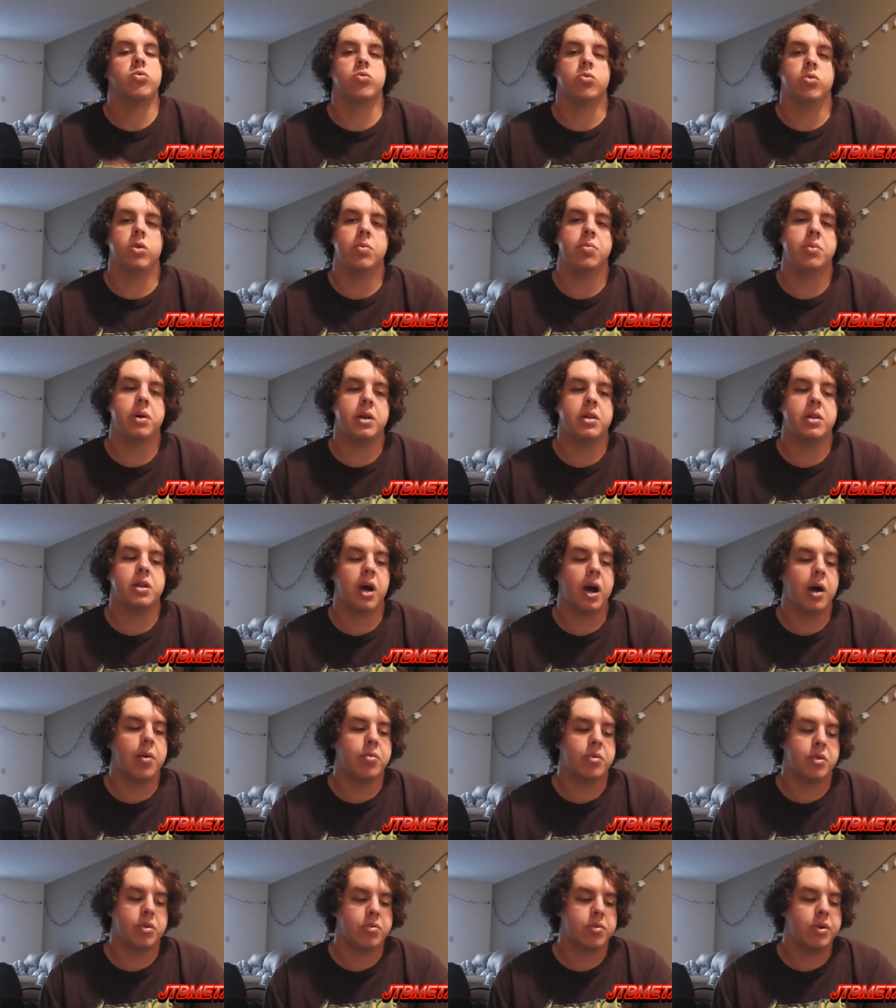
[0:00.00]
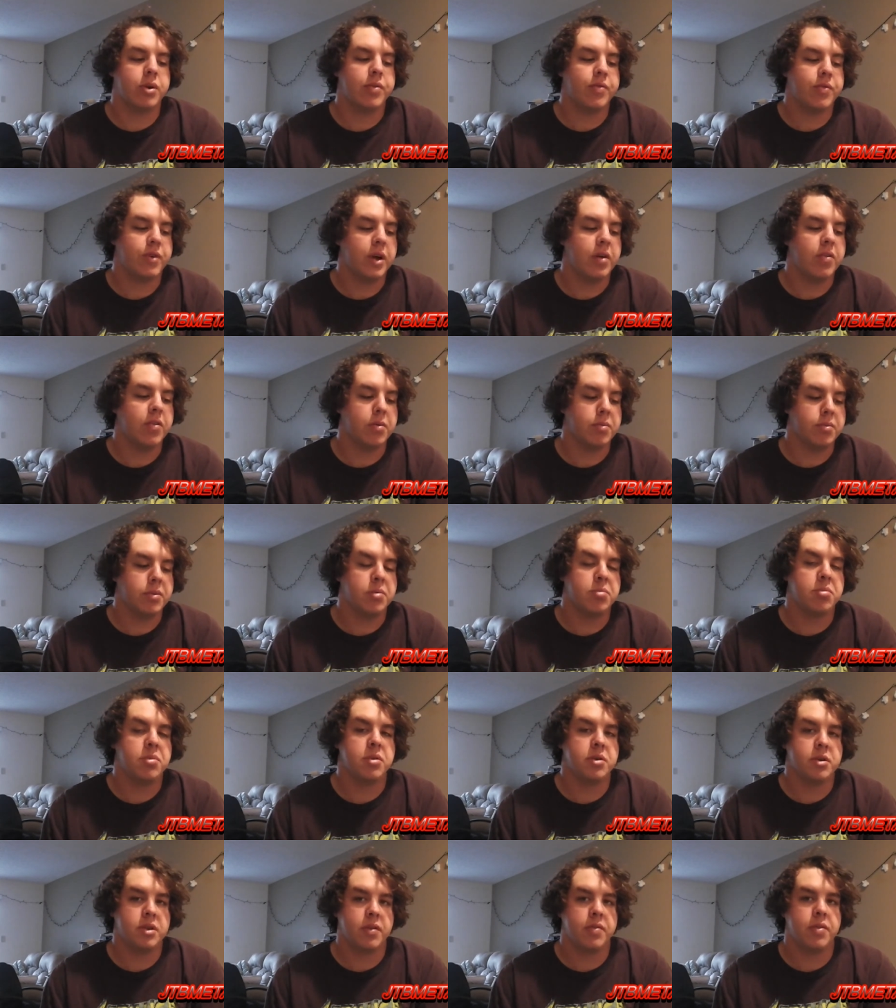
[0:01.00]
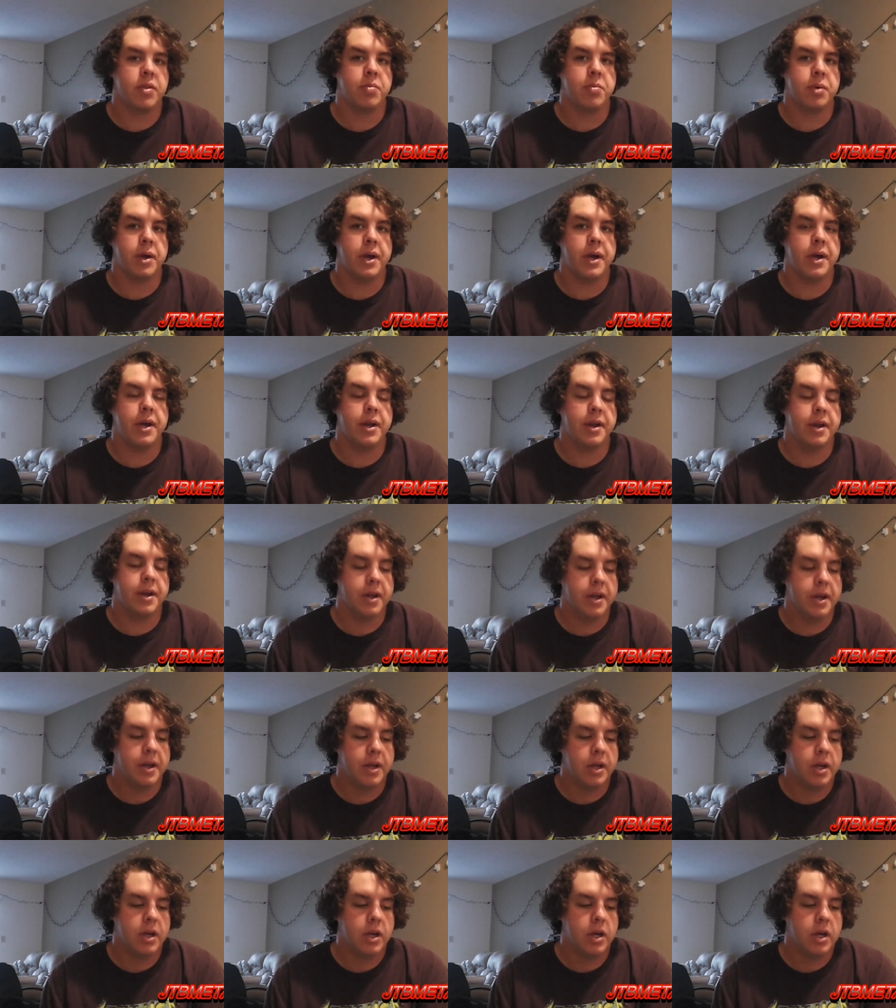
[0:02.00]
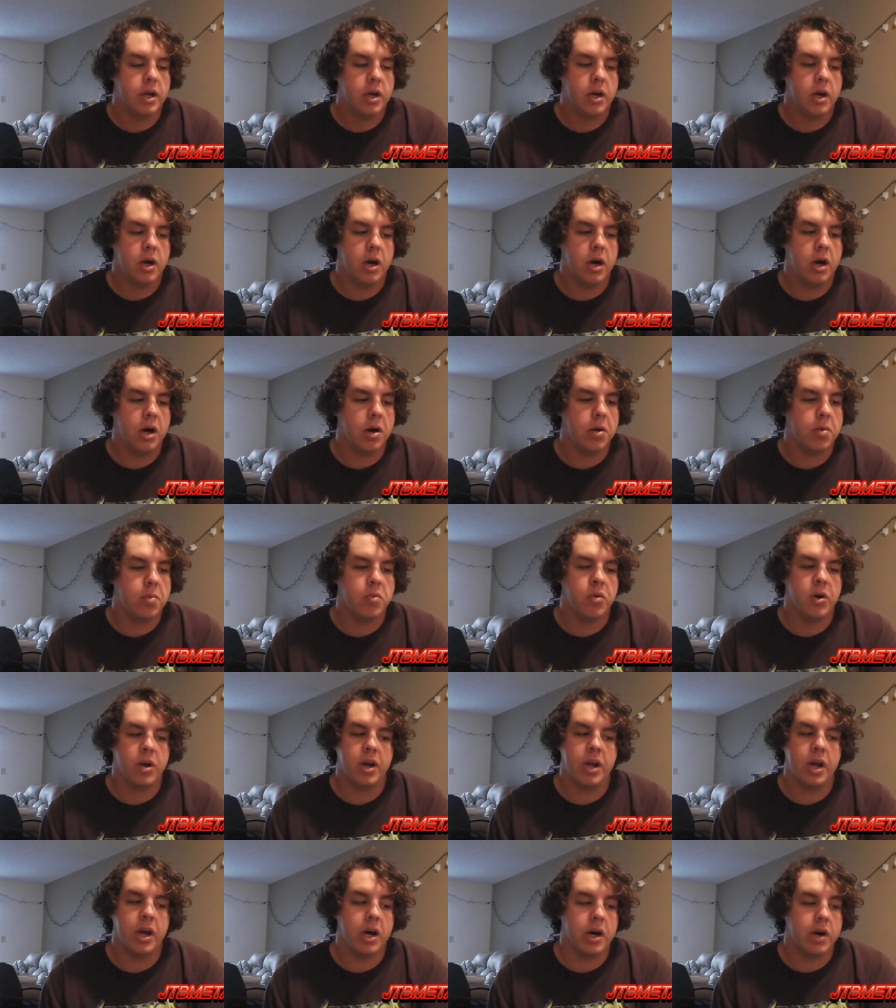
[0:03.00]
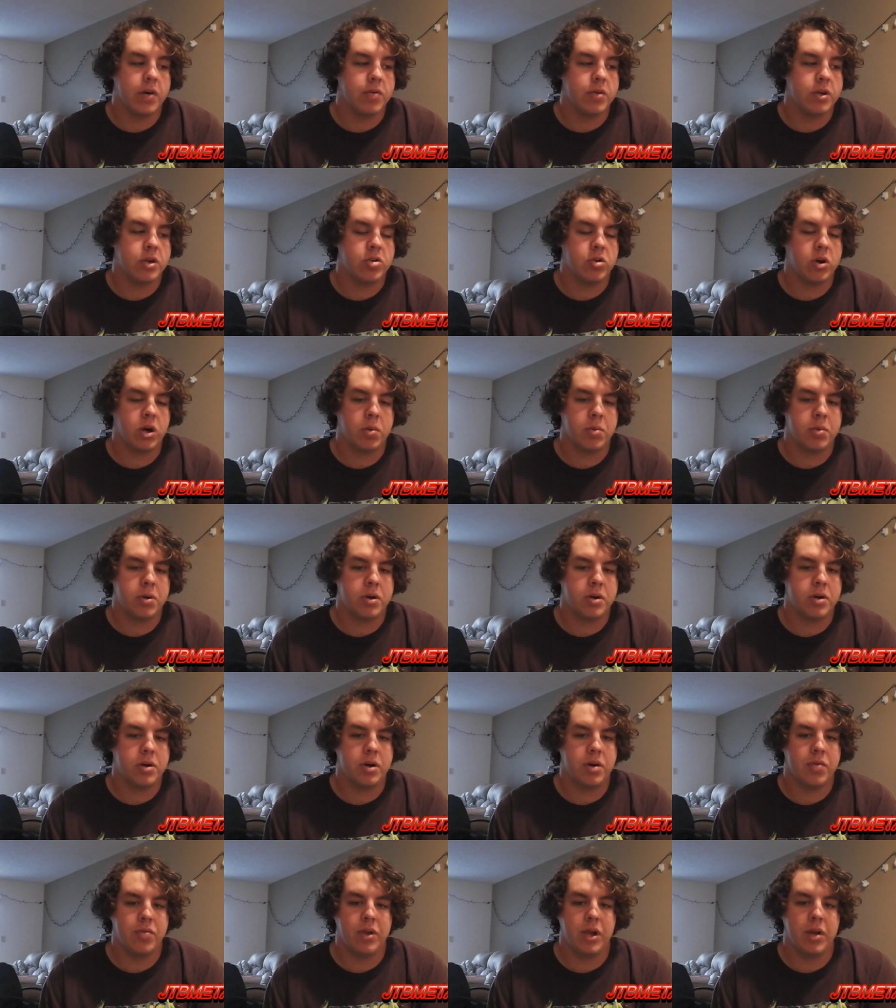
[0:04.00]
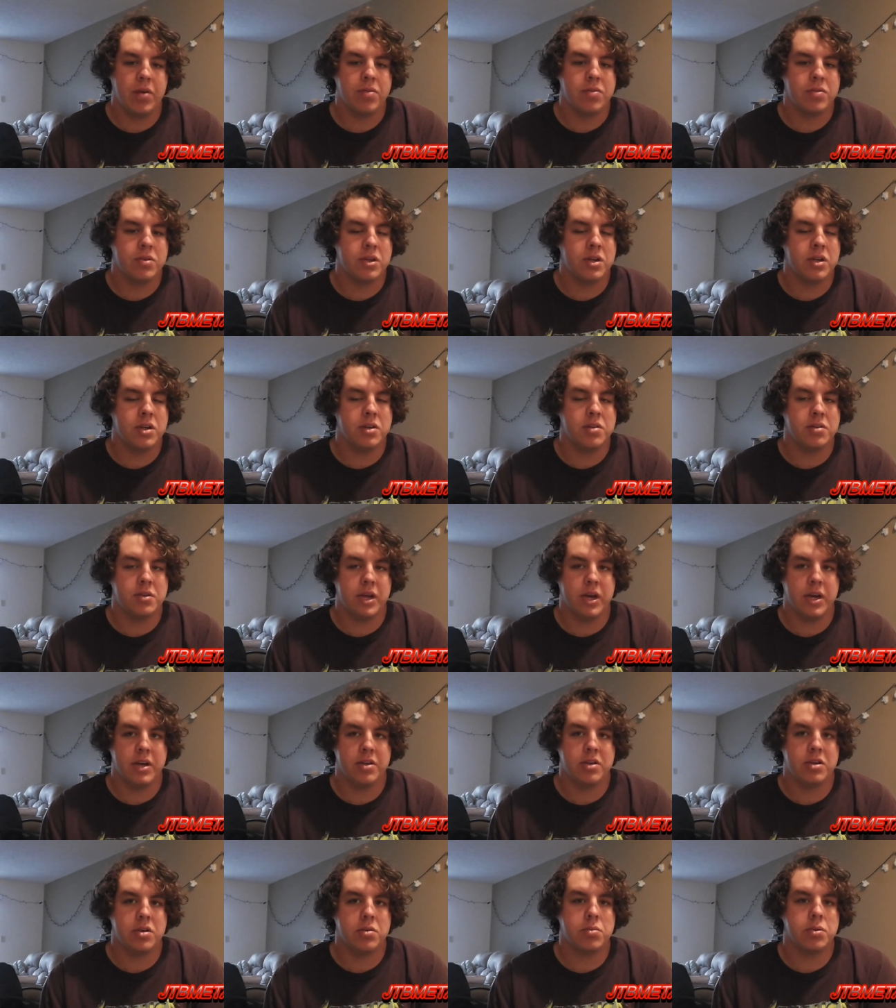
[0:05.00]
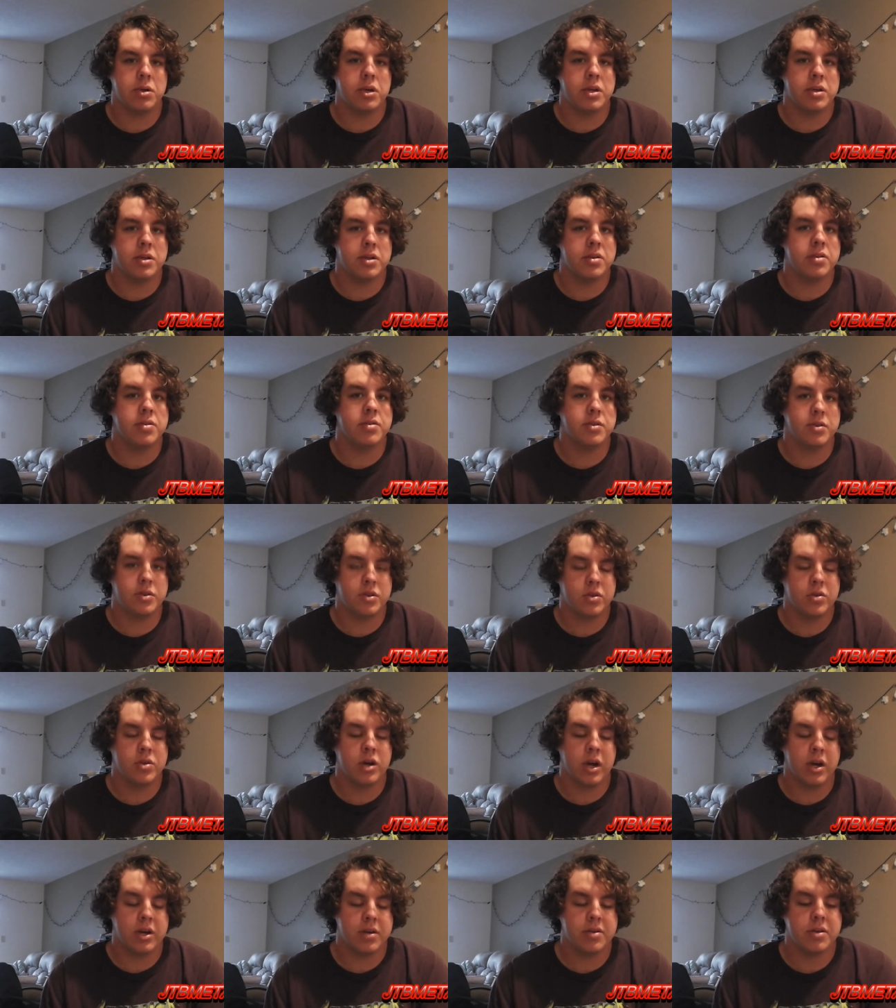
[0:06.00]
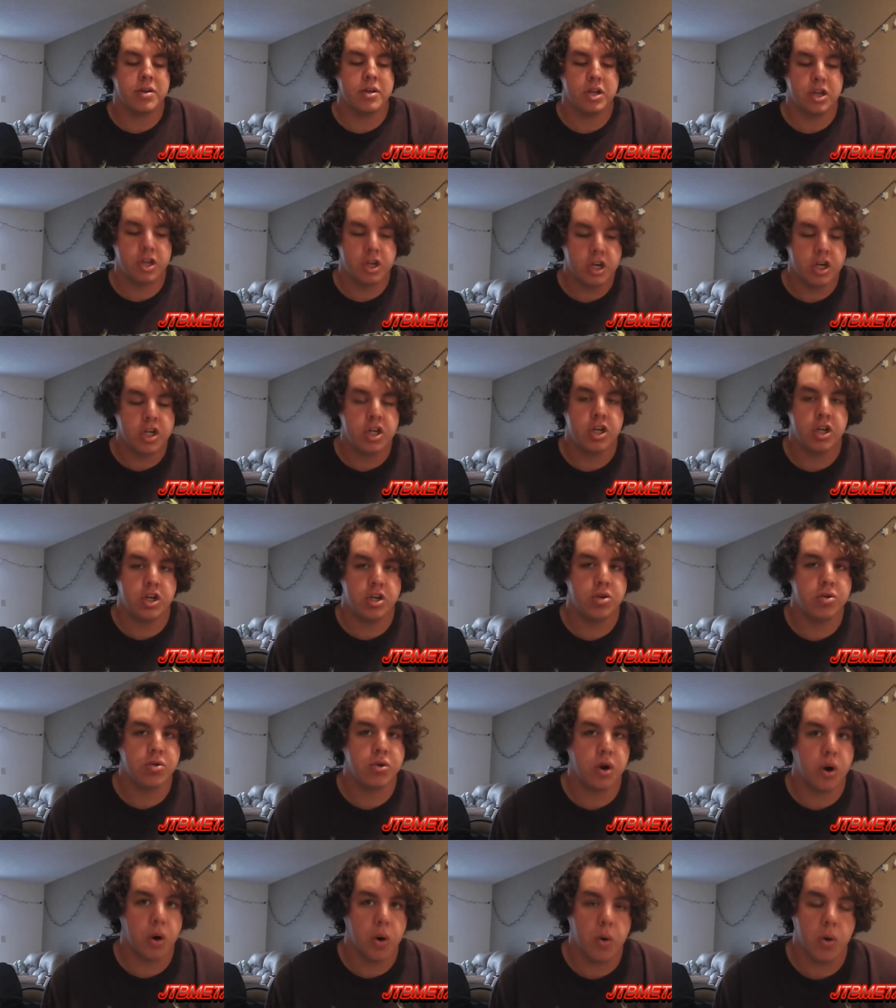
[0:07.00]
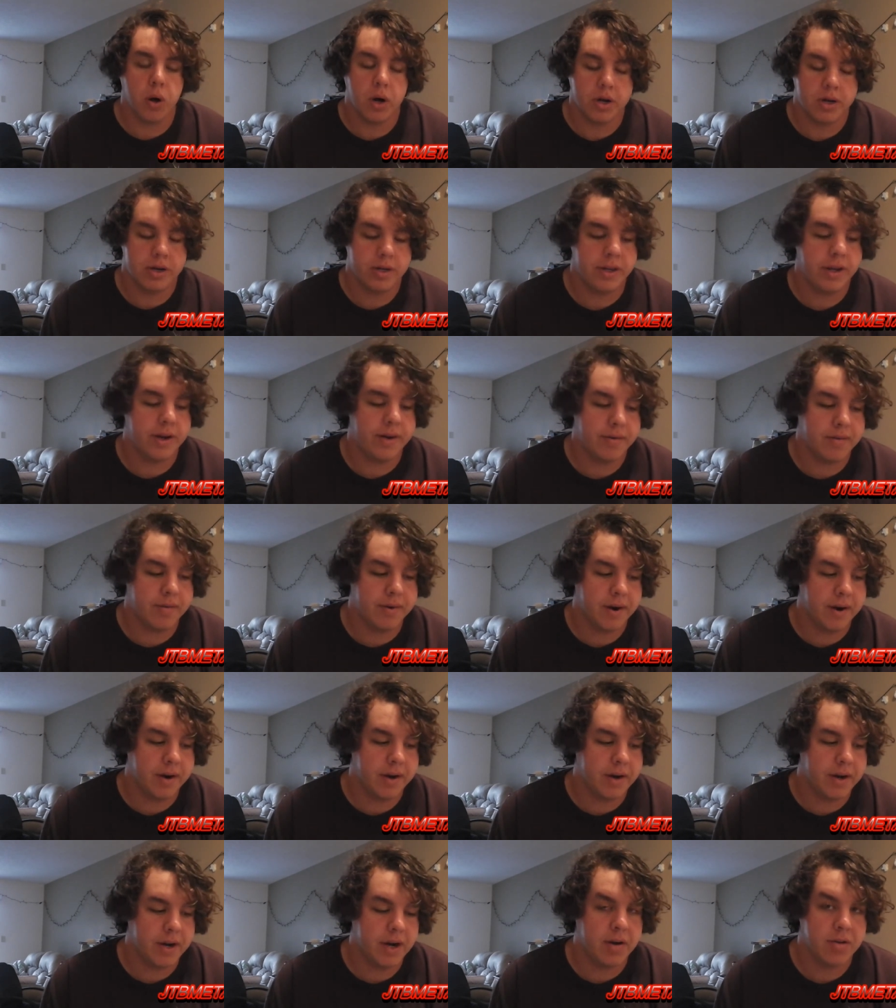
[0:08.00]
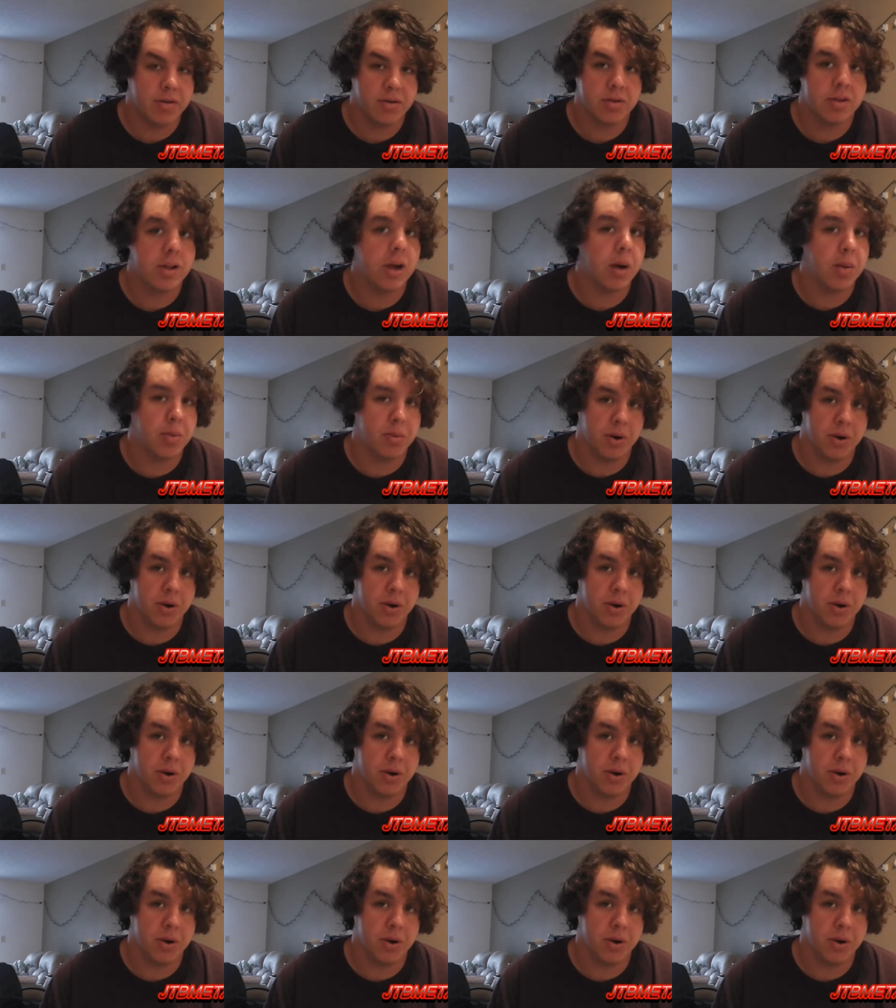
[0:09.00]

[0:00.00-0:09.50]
in my top three favorite members of the band. Um, one hell of a drummer. If you haven't seen Disaster Pieces, I suggest you go watch that right now and stop